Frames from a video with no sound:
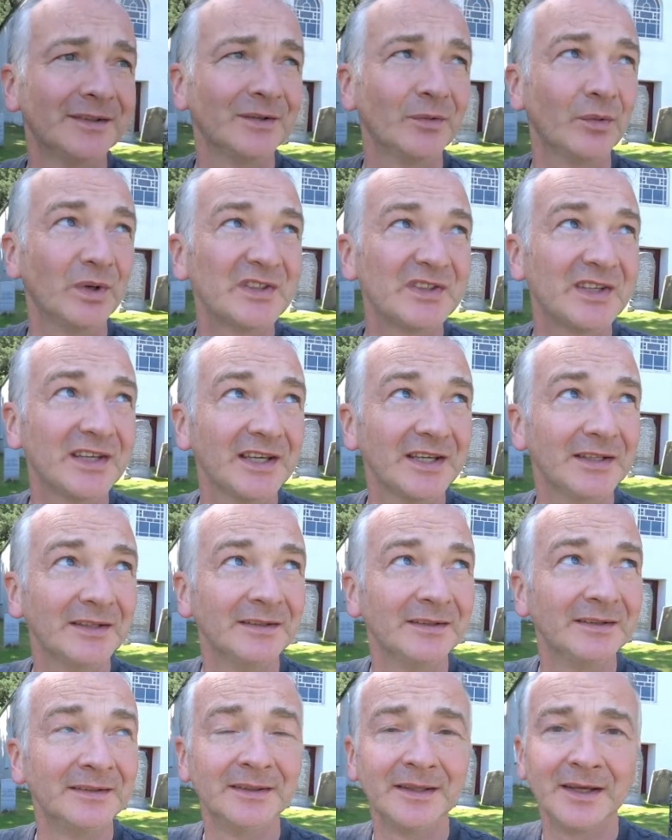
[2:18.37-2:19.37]
Once again,
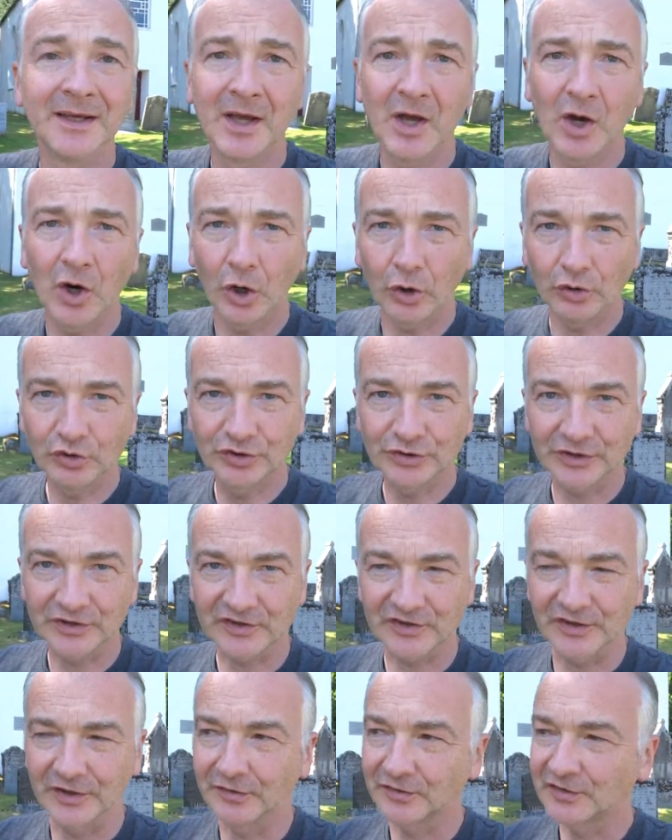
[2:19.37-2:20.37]
all to
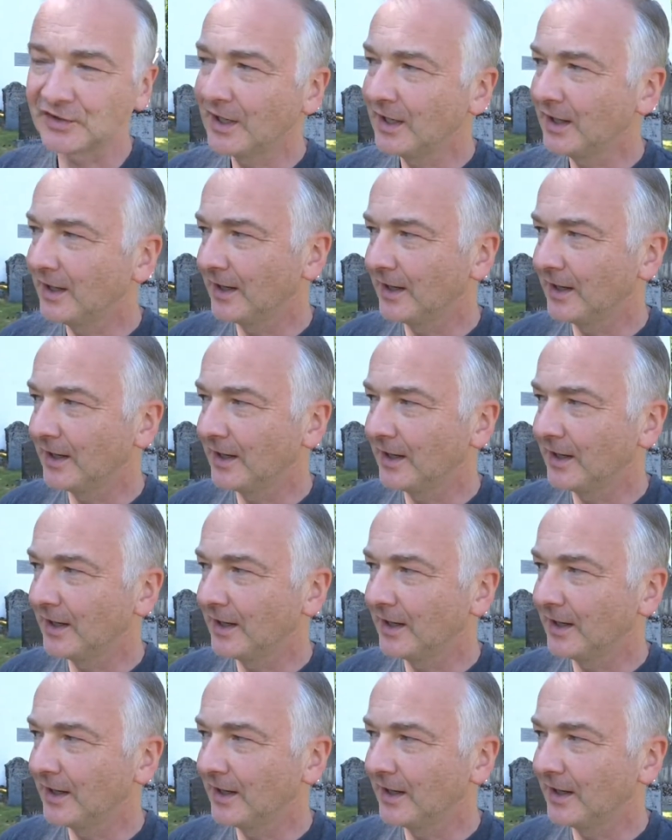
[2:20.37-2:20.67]
ourselves.